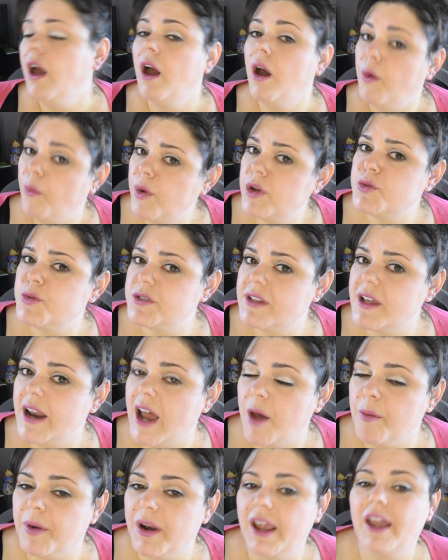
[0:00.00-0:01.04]
which was not
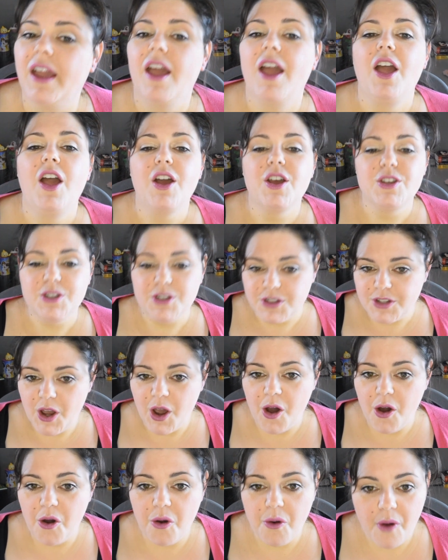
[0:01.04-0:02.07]
happening.
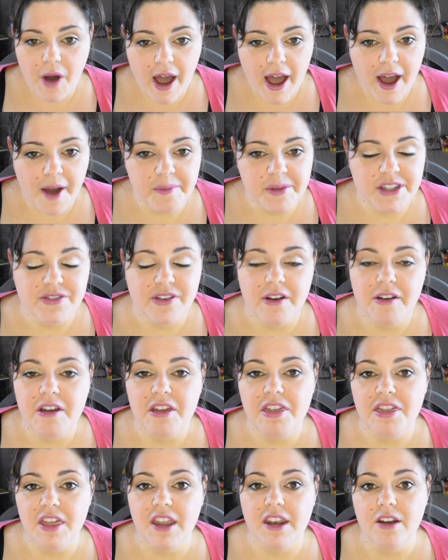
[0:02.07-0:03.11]
So it's very
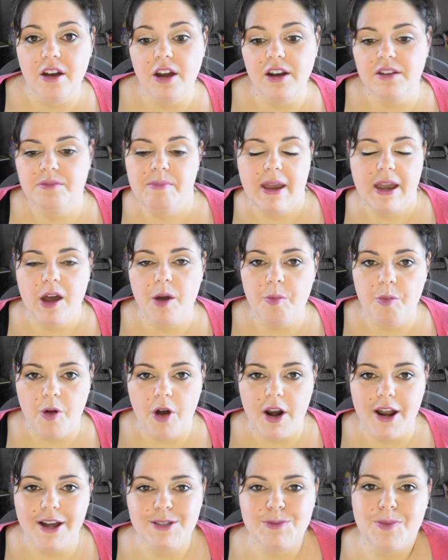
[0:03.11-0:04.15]
thin on makeup
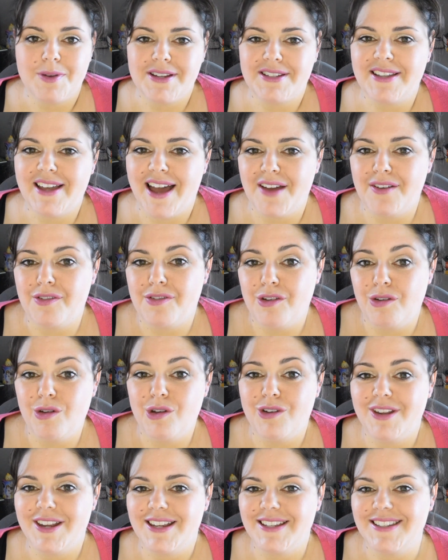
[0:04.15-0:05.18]
products, but I still have a few
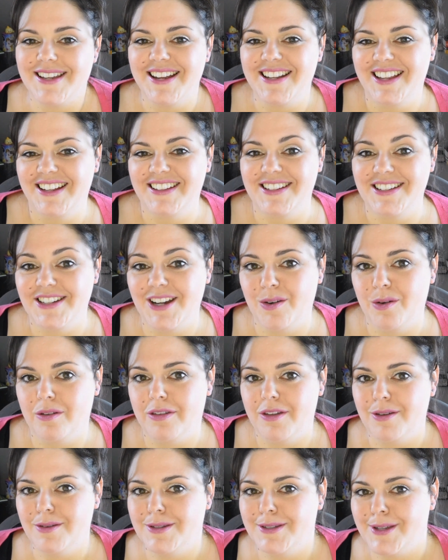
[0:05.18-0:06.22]
goodies I'd like to share
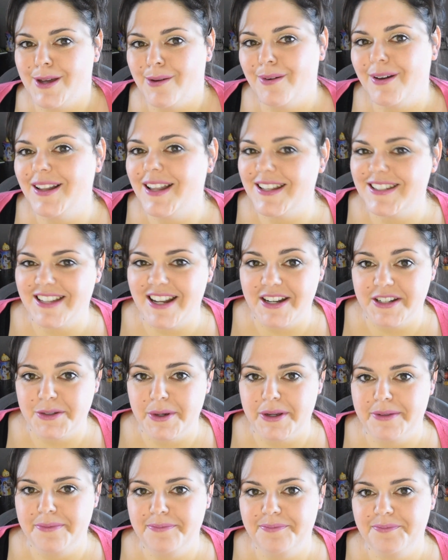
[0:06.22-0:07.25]
with you, so let's get into
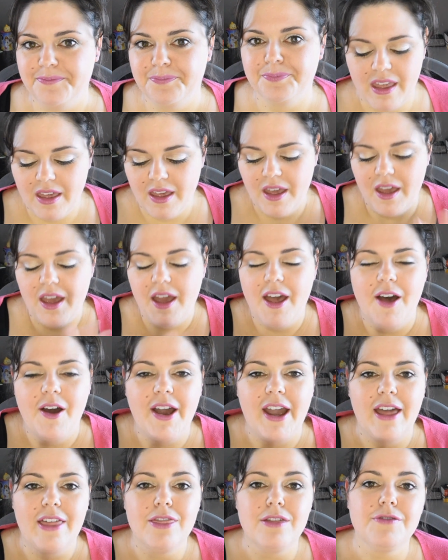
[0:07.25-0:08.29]
it.
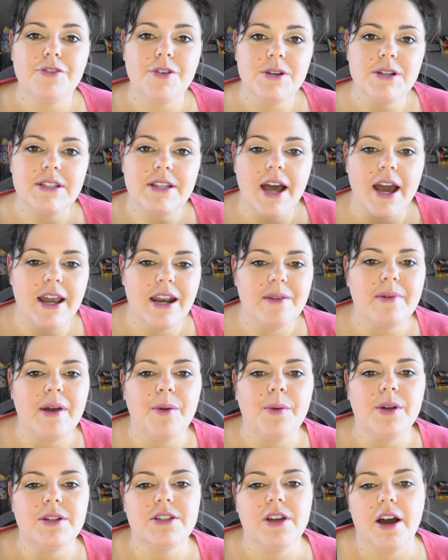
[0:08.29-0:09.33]
Okay, the first item I
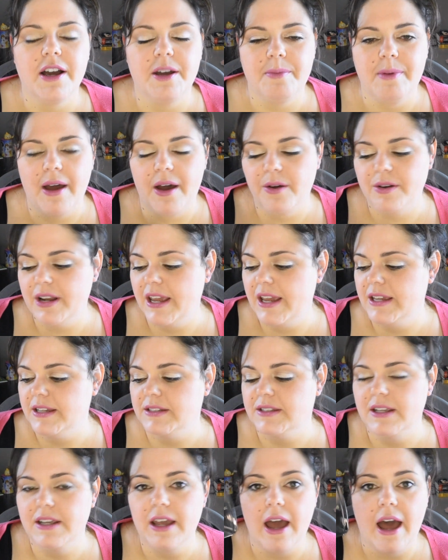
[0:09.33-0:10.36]
want to talk about is
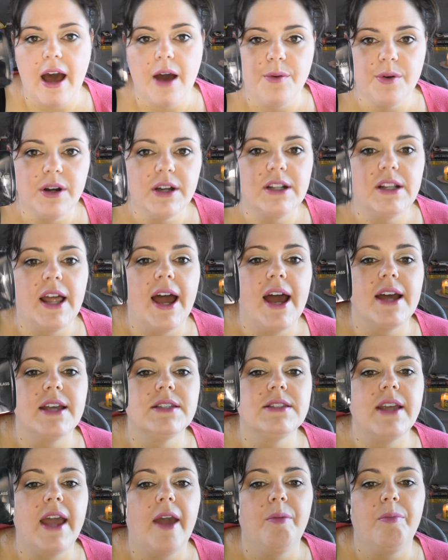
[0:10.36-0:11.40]
the
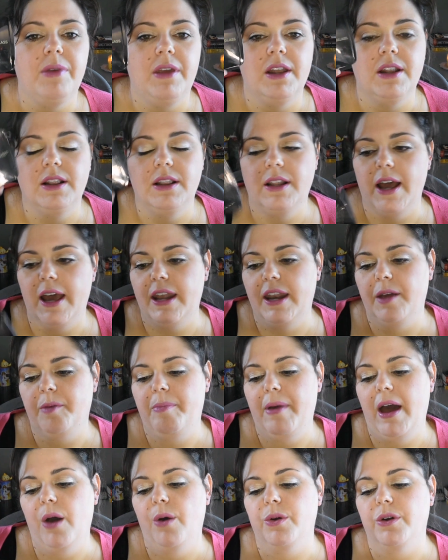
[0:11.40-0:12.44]
Hourglass Ambient Lighting
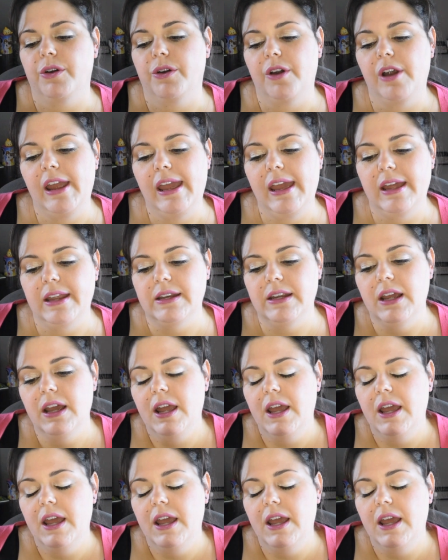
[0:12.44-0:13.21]
Powder in